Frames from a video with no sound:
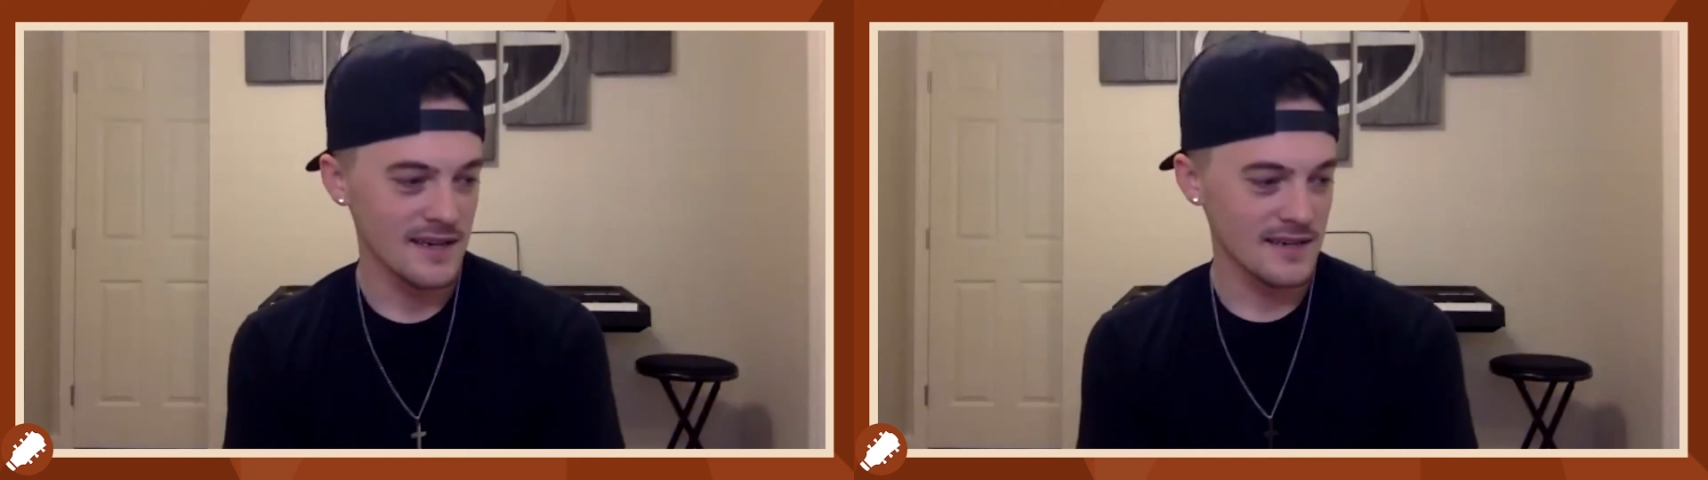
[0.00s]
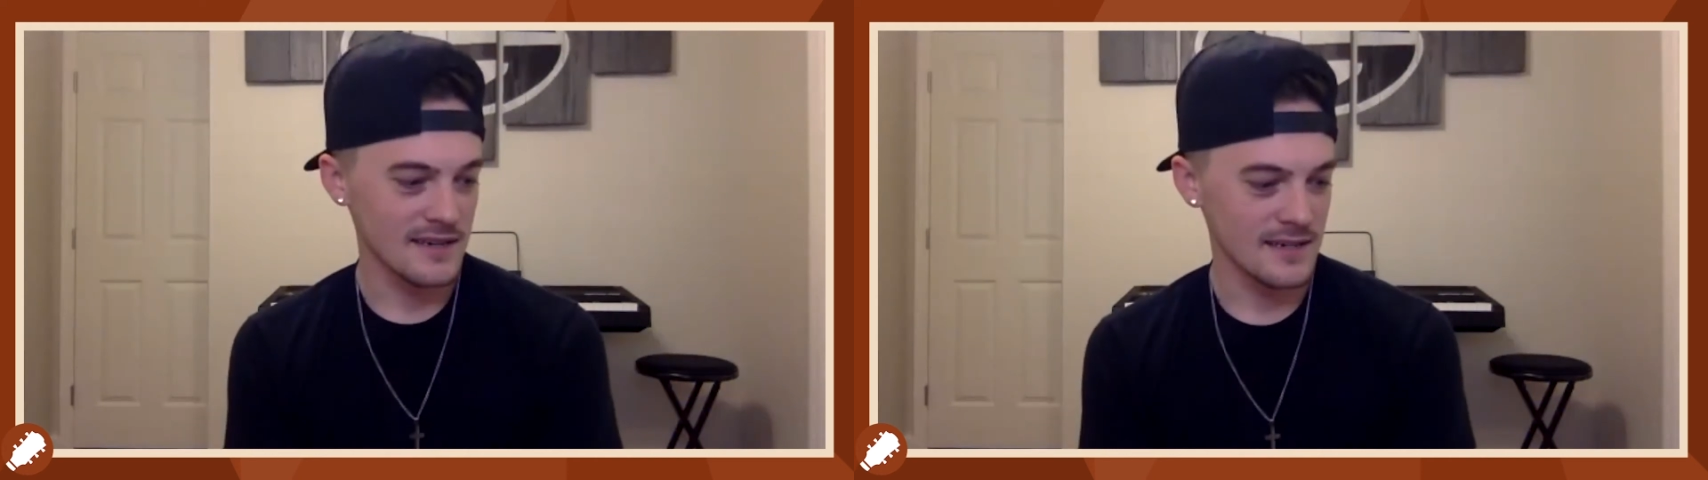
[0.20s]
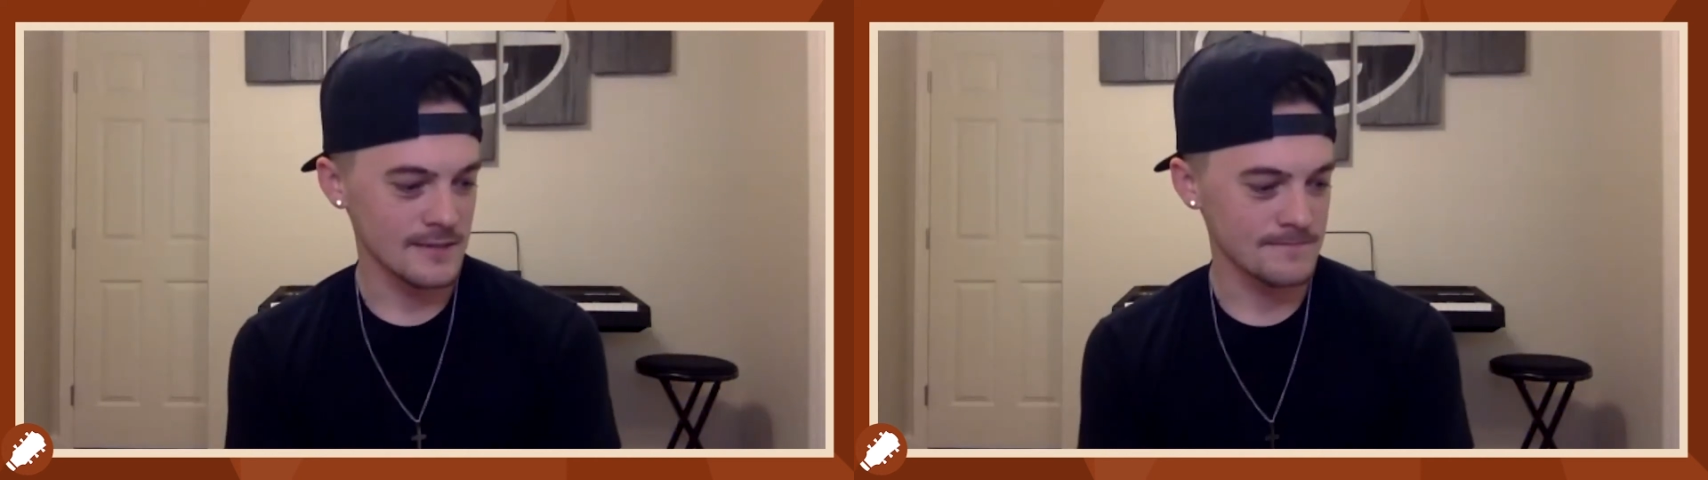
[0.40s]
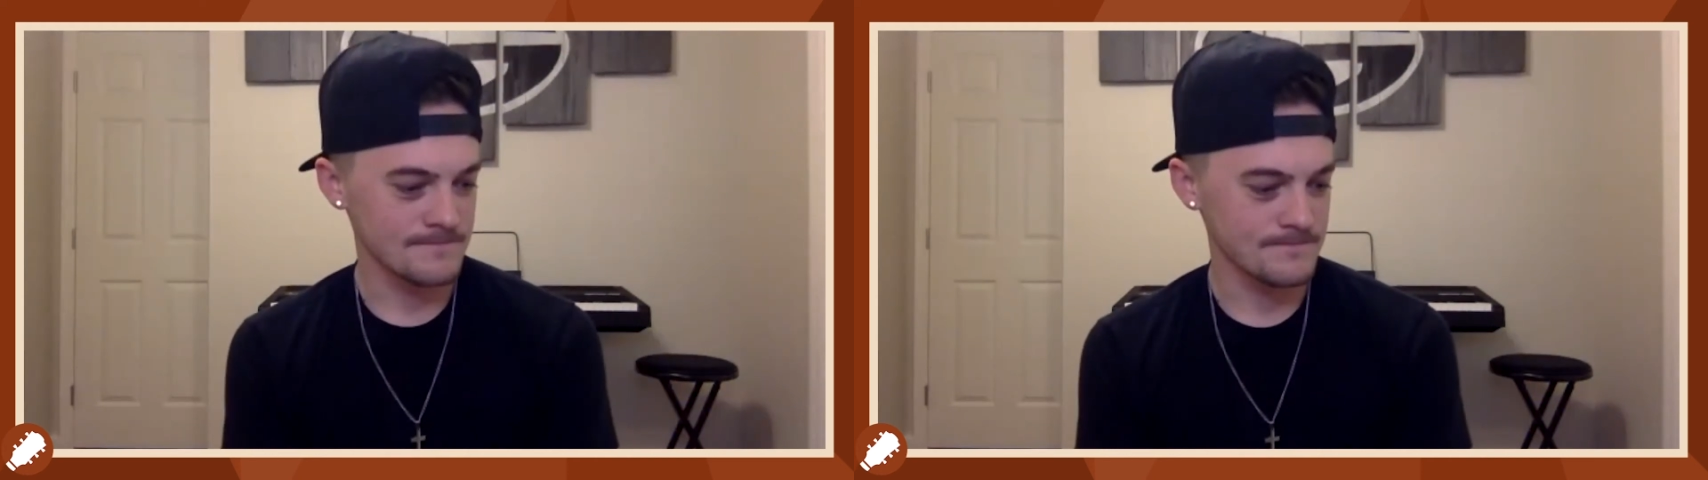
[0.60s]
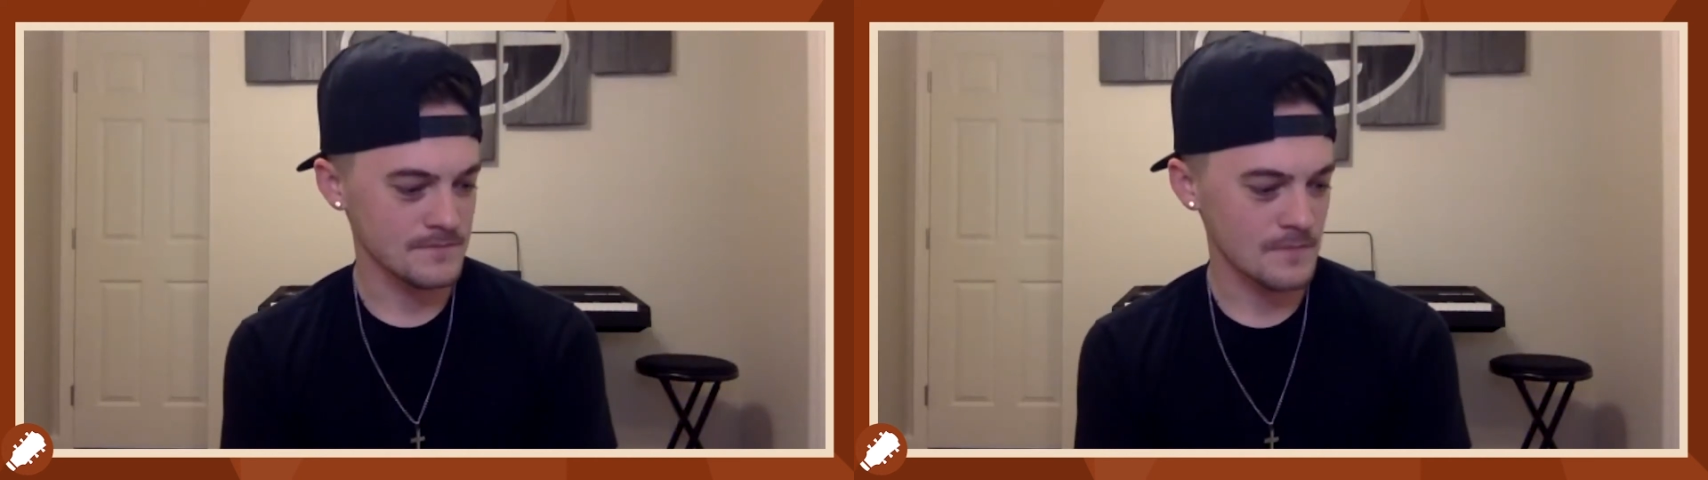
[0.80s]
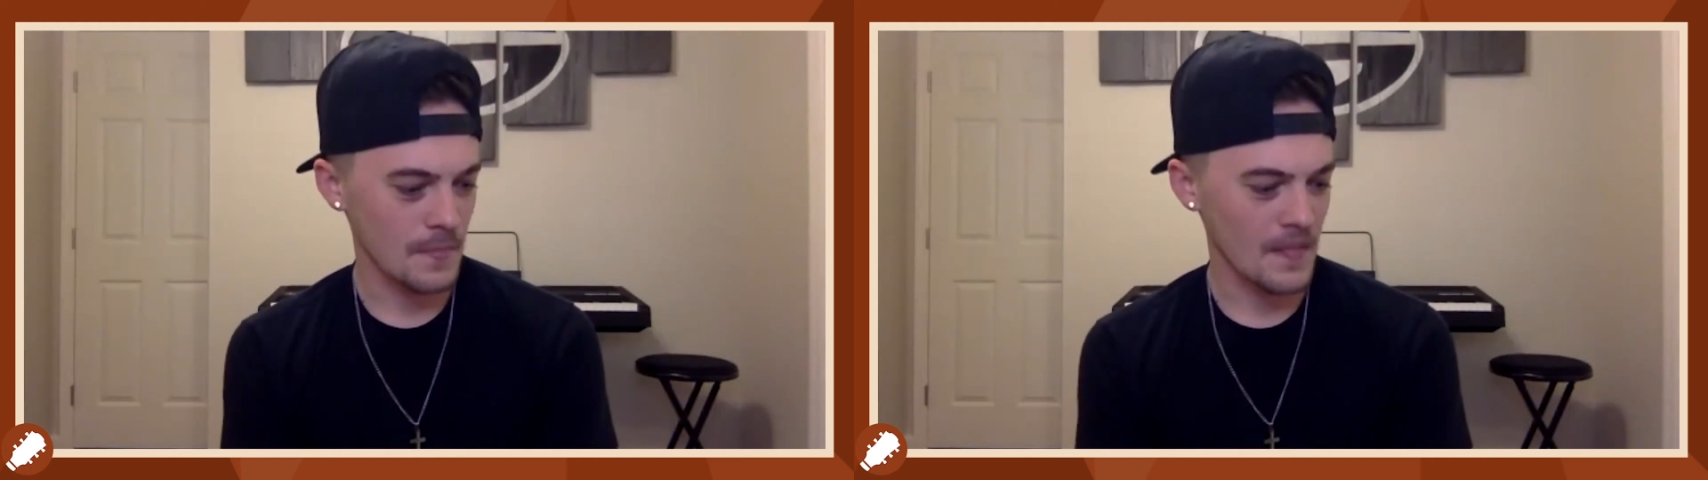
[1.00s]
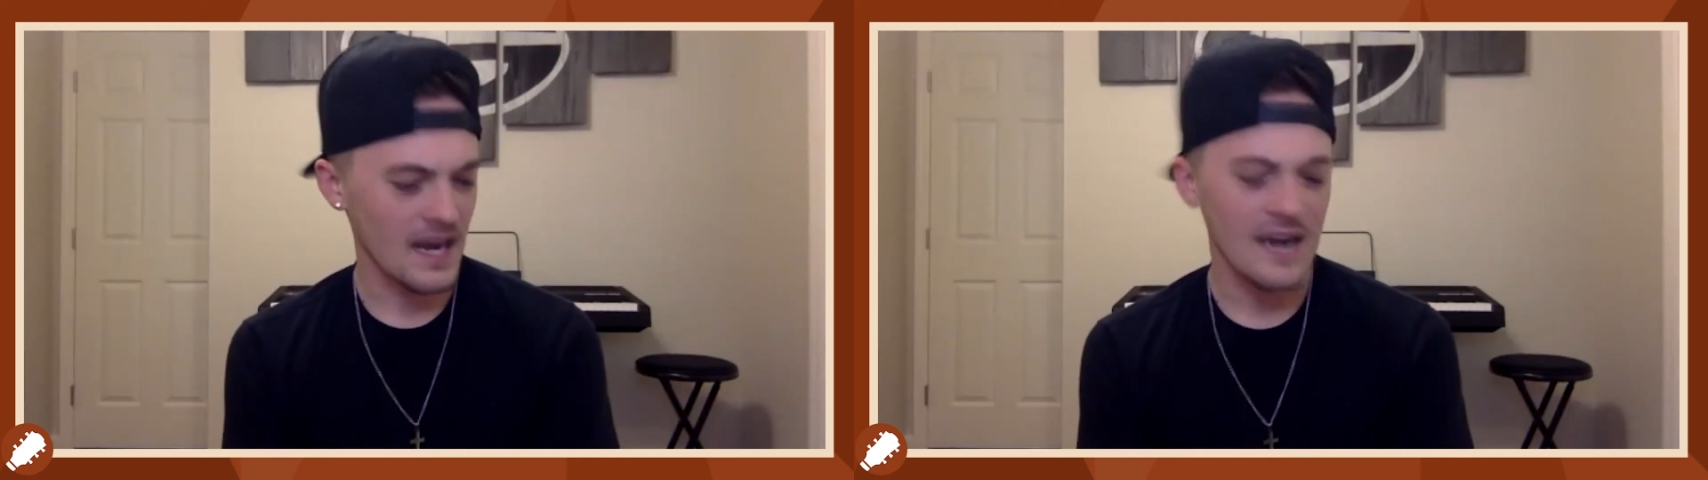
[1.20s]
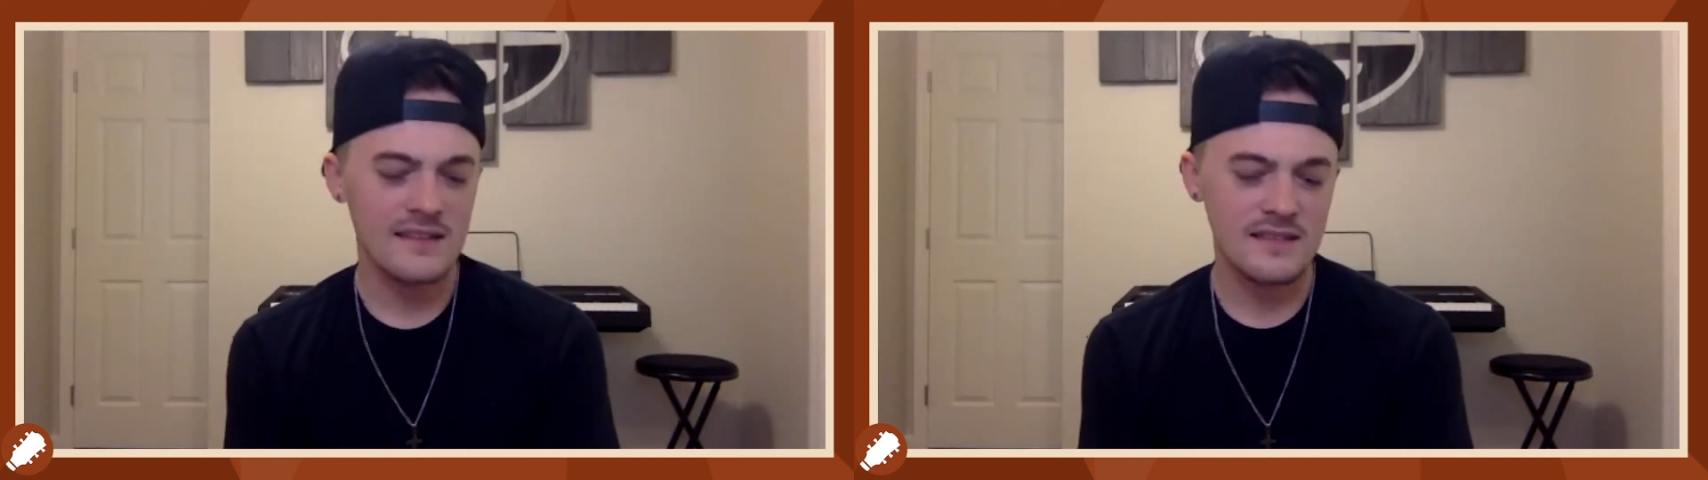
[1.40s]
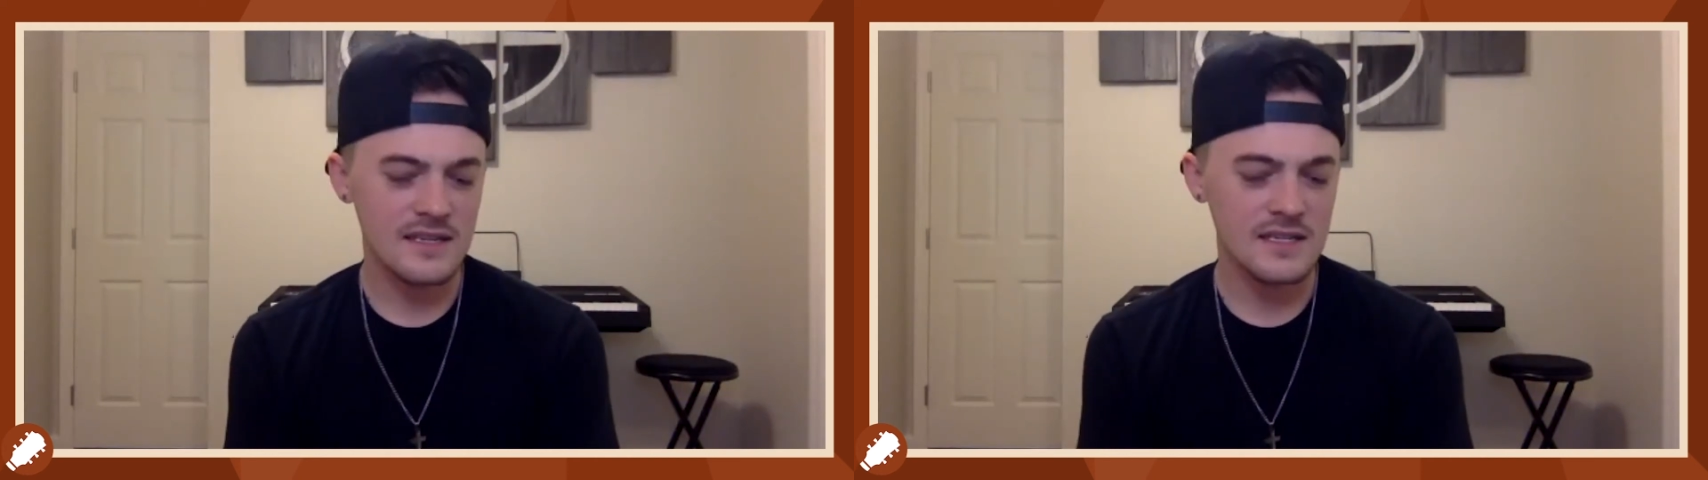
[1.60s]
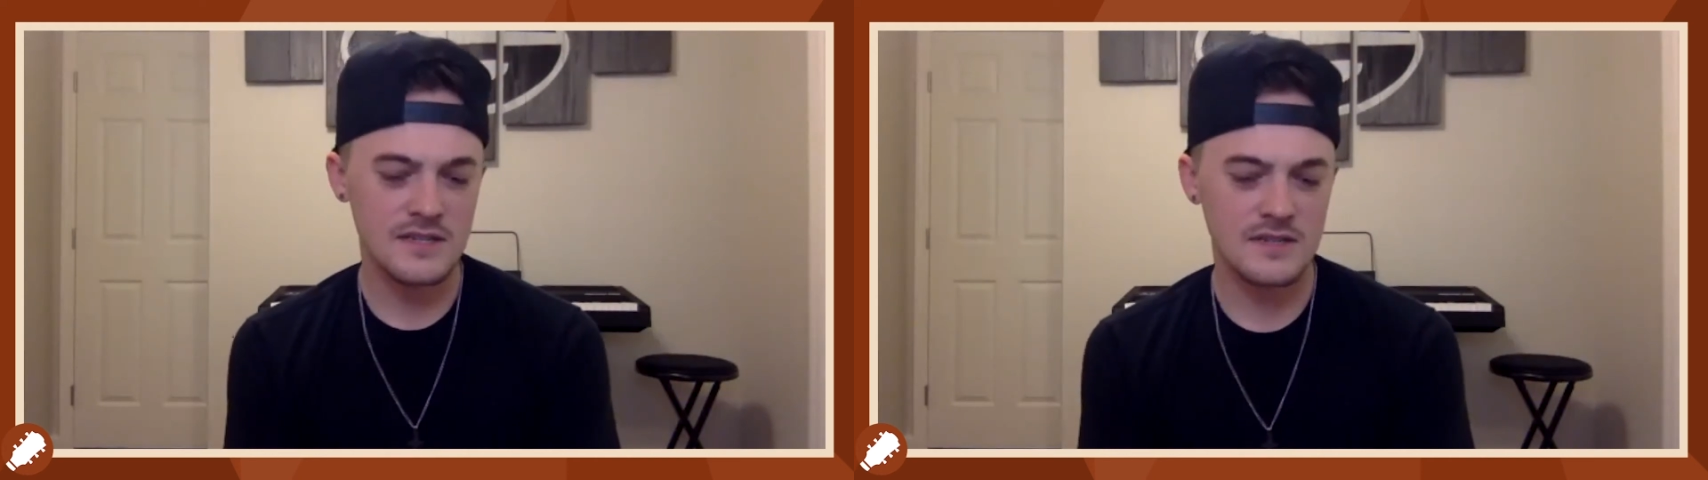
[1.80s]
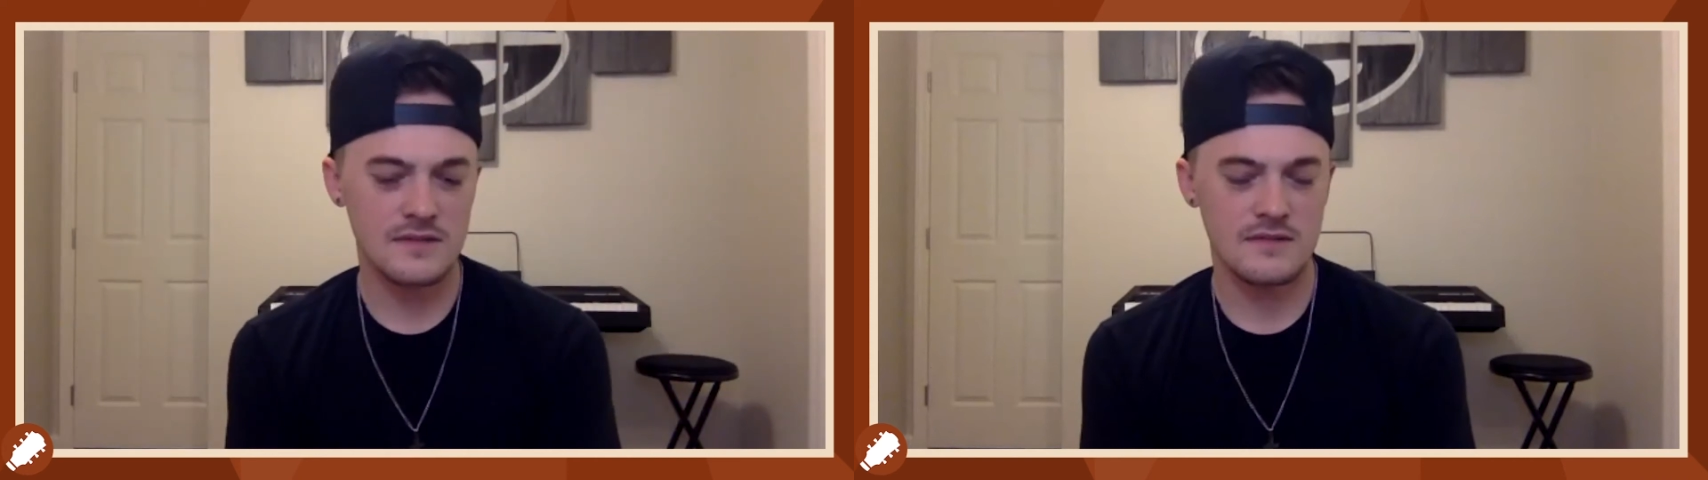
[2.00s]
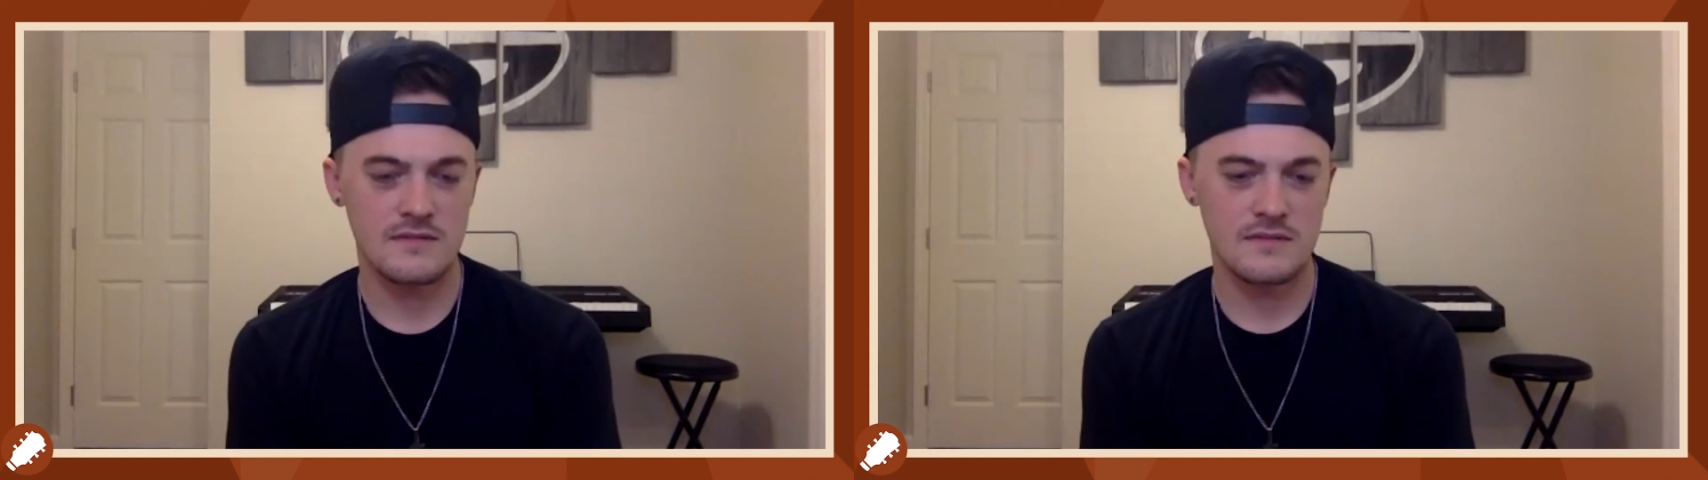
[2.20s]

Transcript: Um, I think it's